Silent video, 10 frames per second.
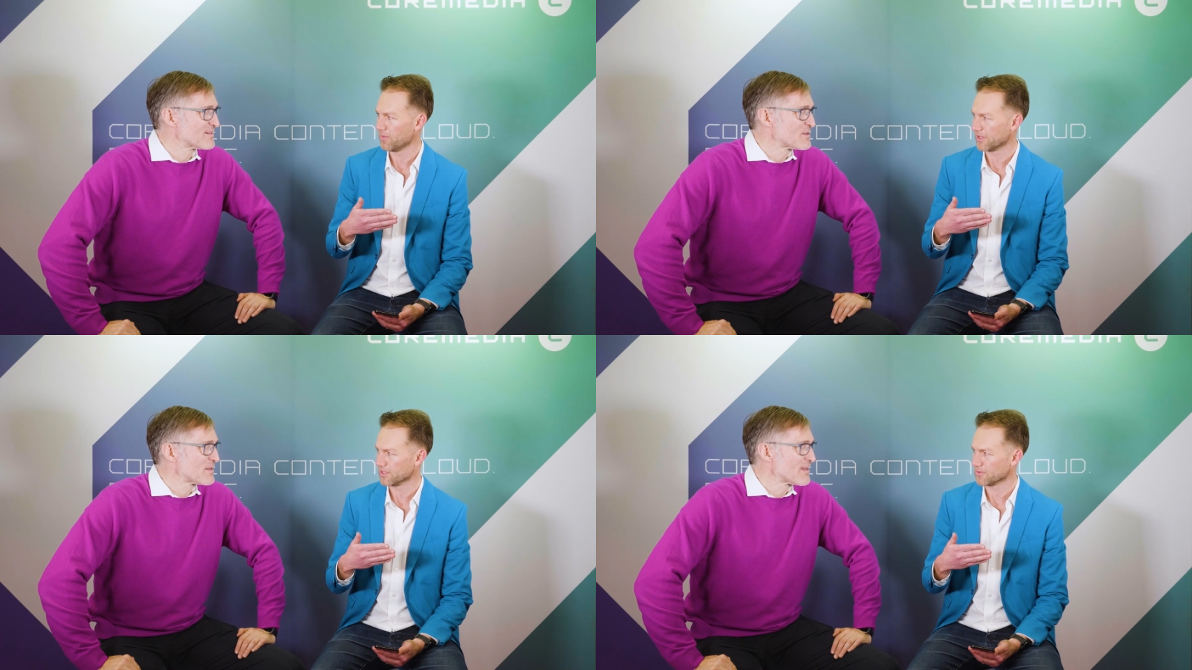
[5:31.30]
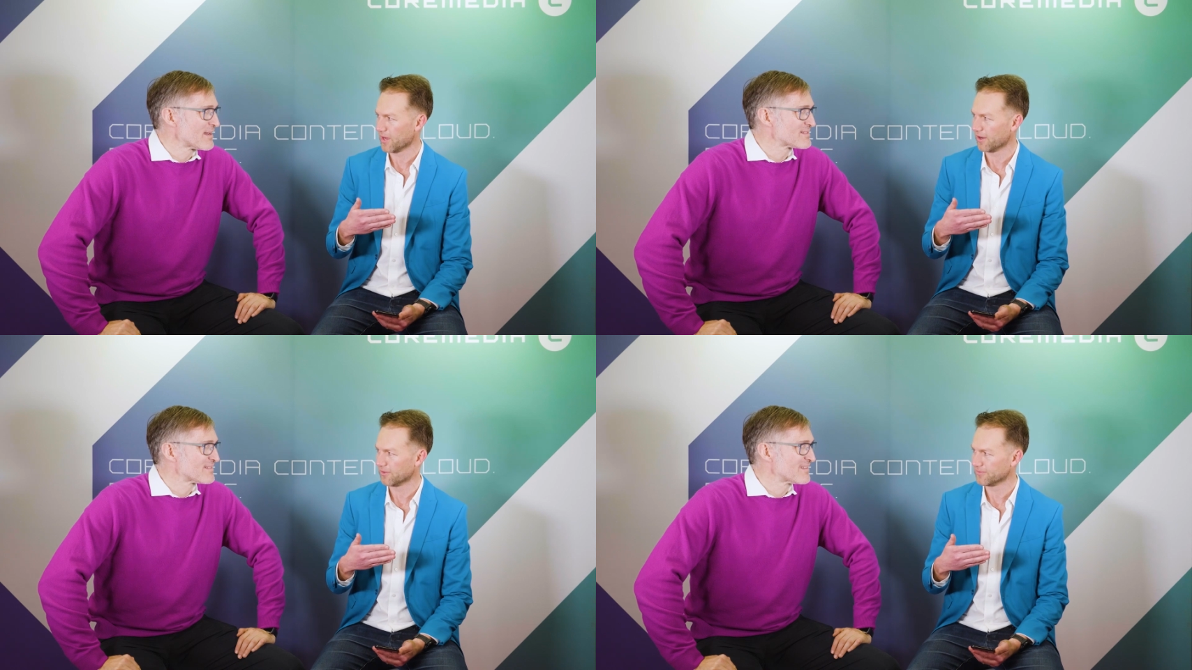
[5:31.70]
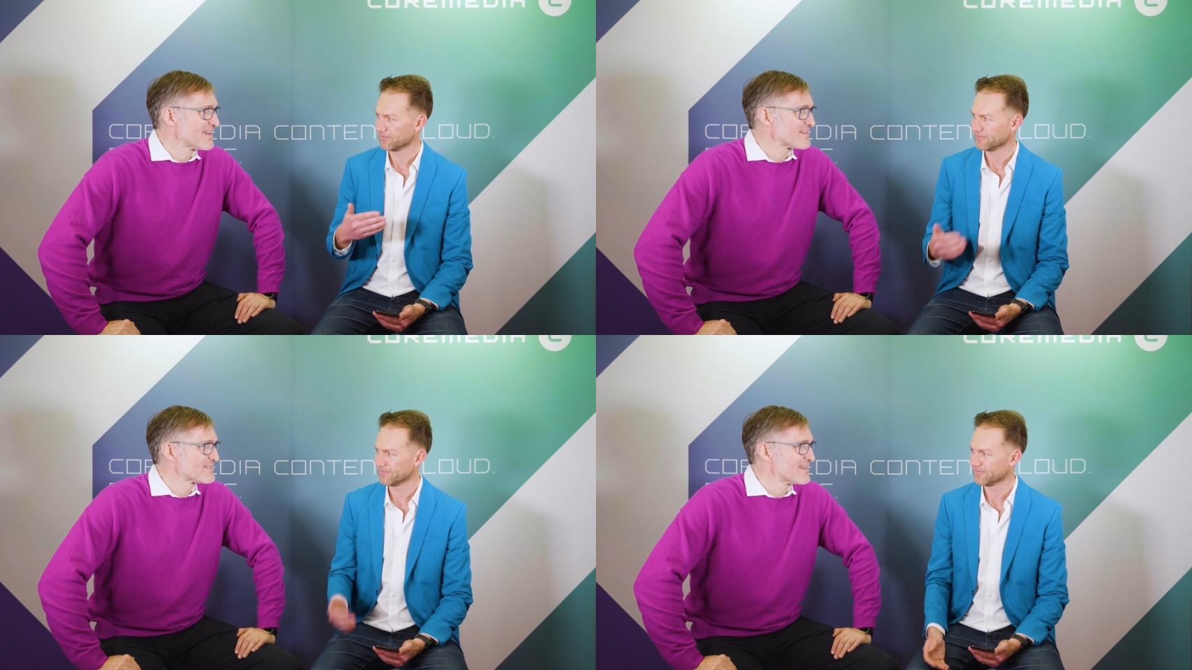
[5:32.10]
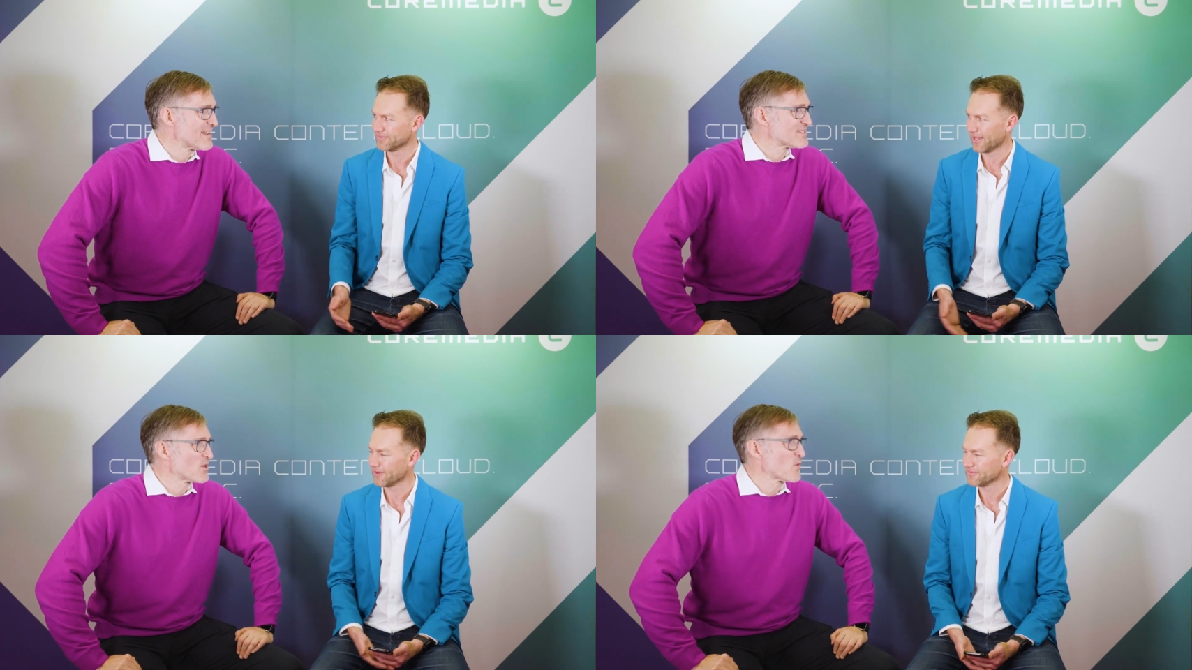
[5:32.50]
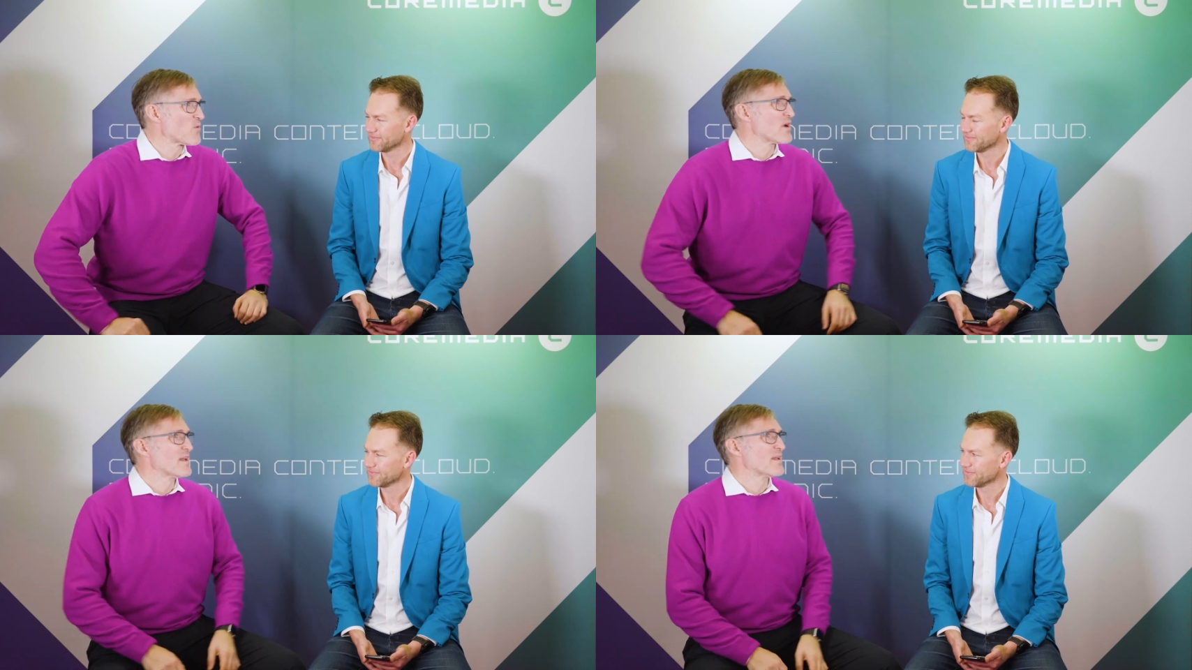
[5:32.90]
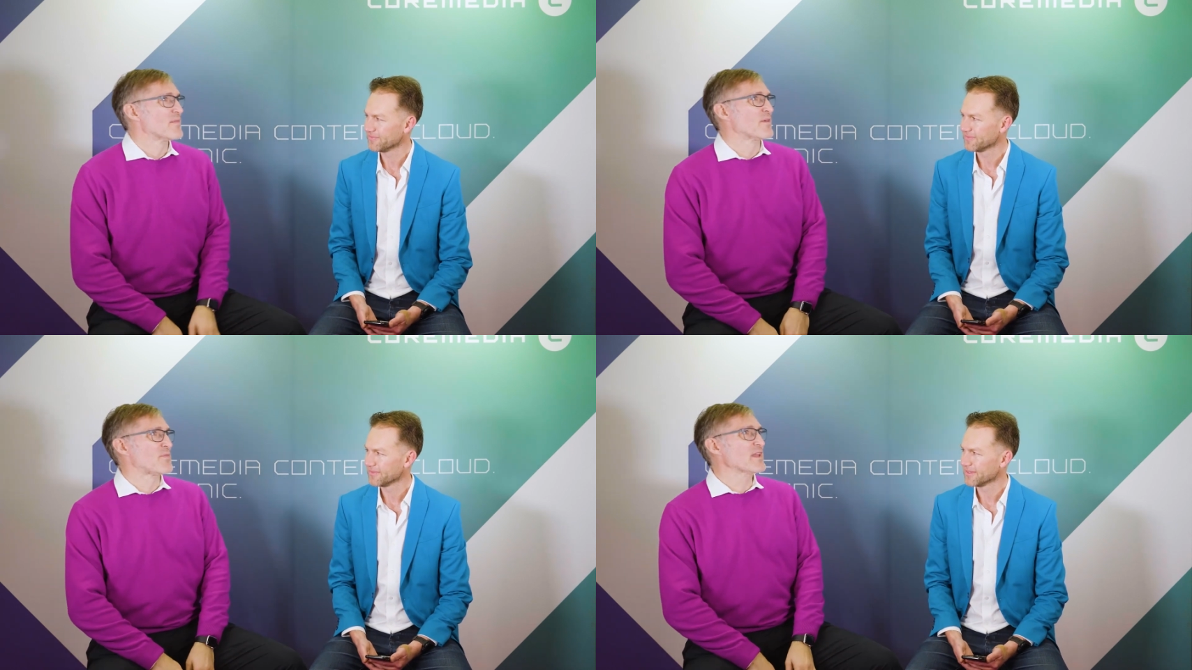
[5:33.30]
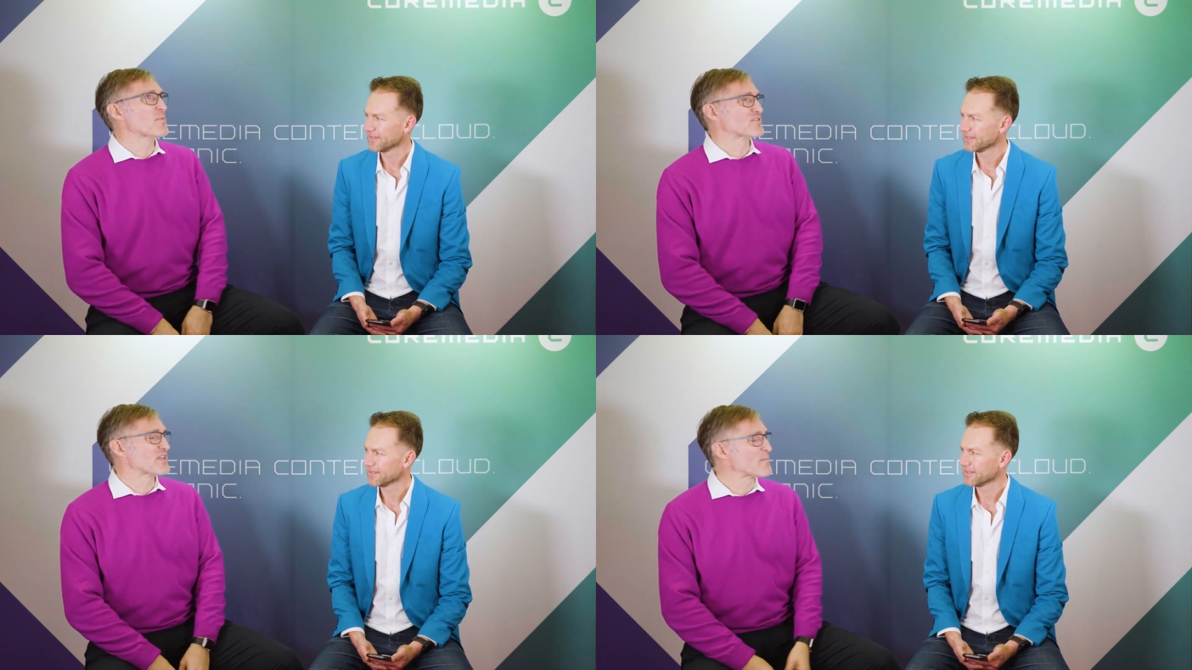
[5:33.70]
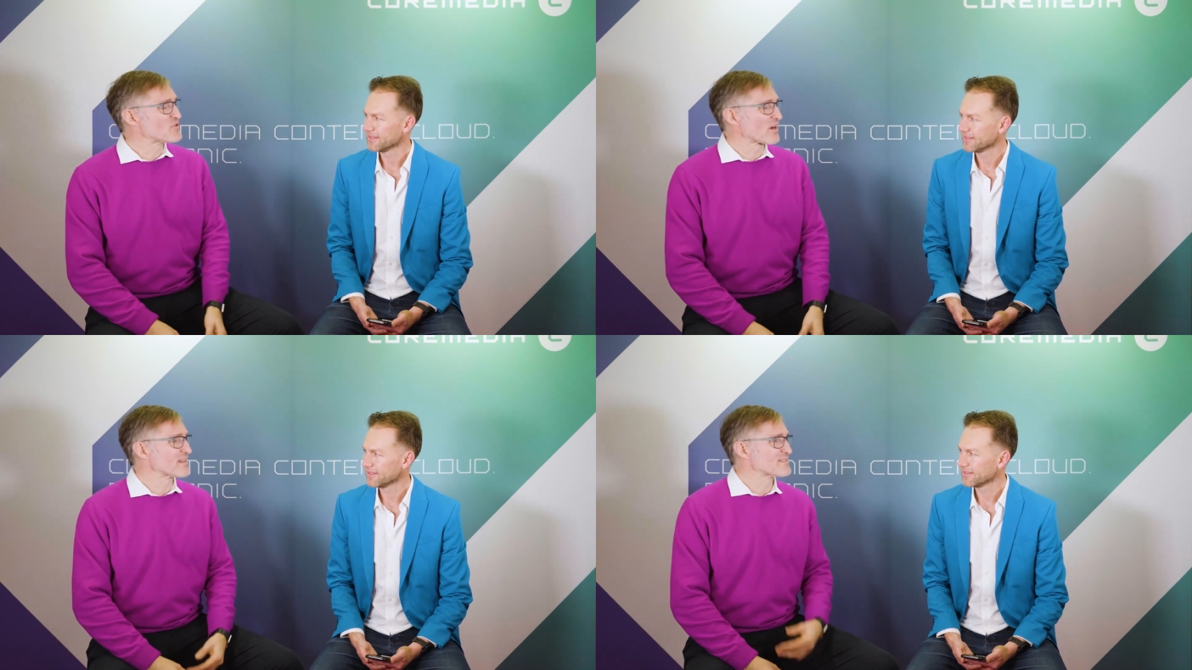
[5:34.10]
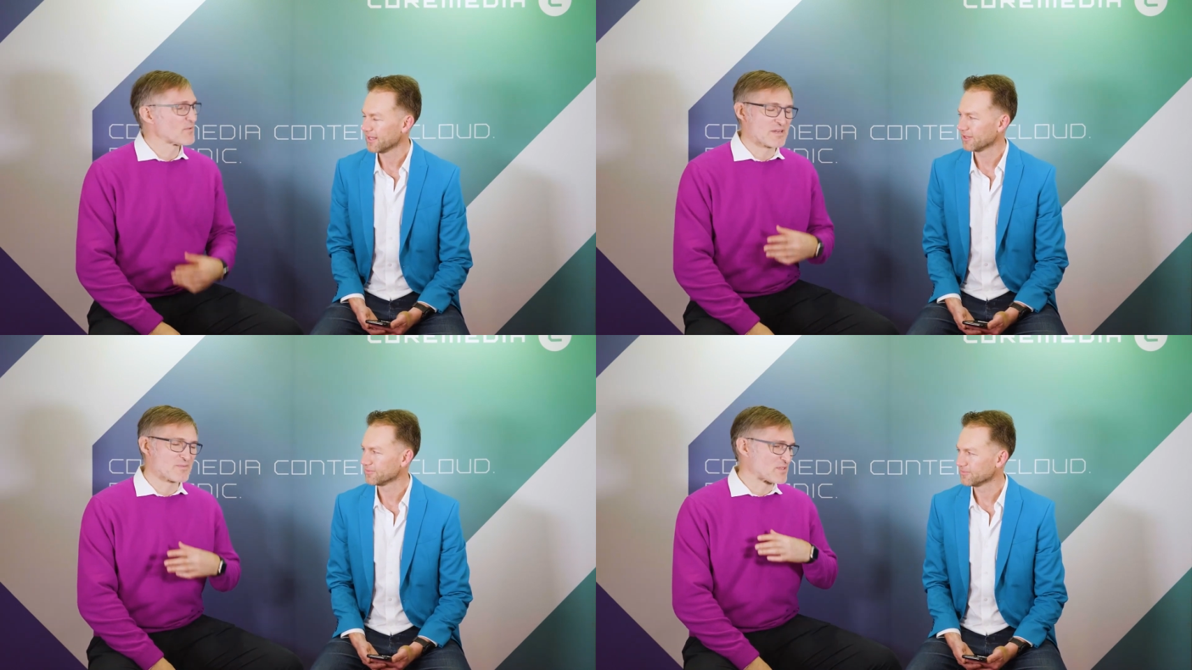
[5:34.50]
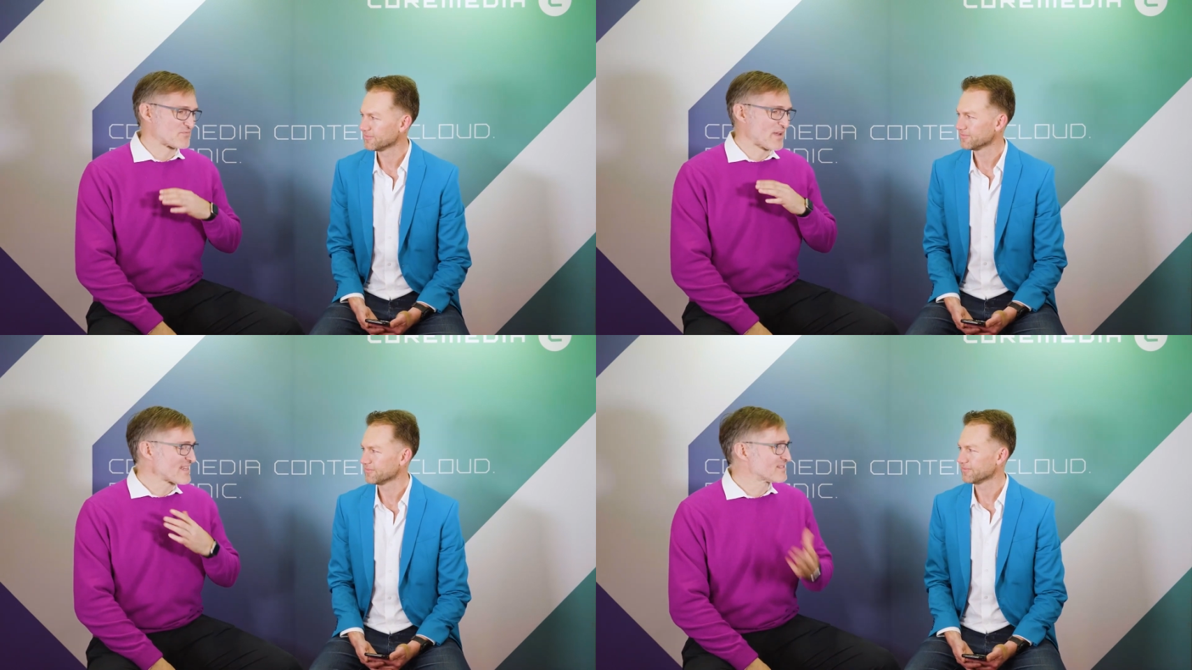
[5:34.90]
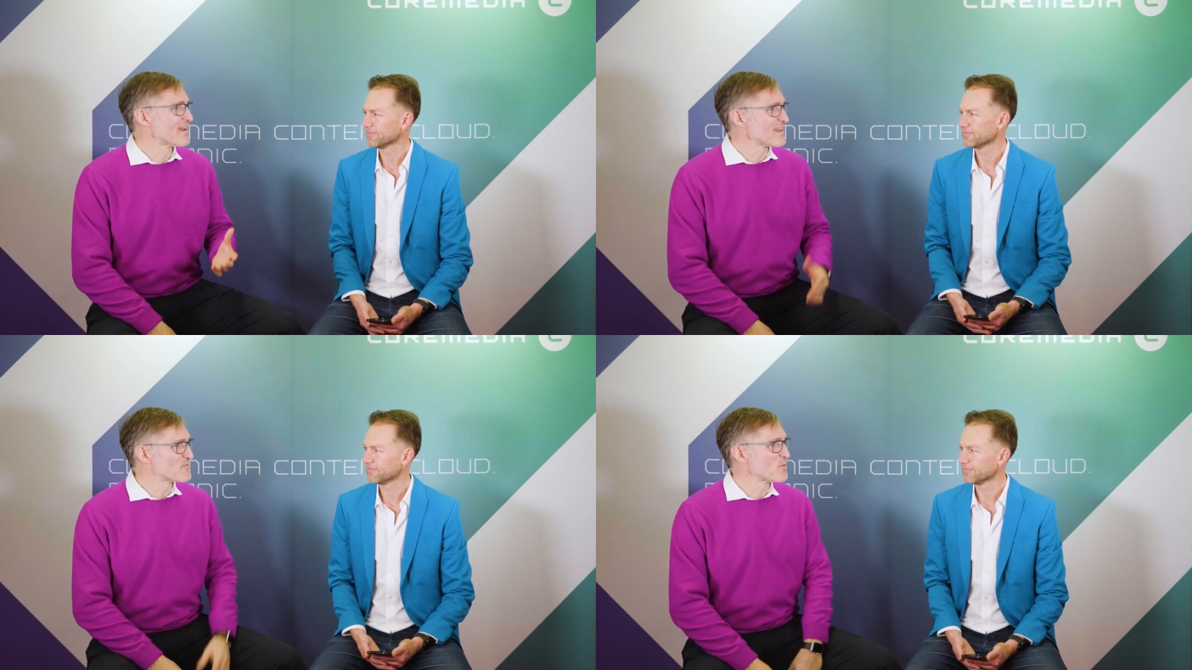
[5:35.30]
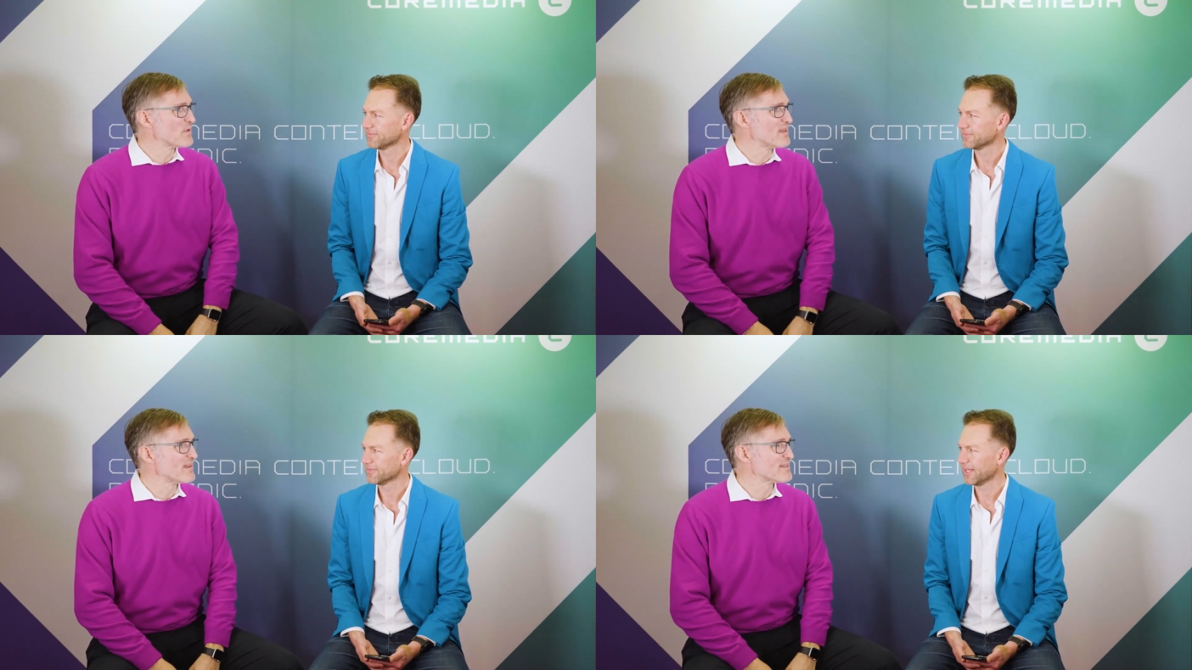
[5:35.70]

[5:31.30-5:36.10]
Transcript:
Speaker 1: moment as well. Yes. Yeah. So, the thing about Cybertruck is yeah. was fascinating for me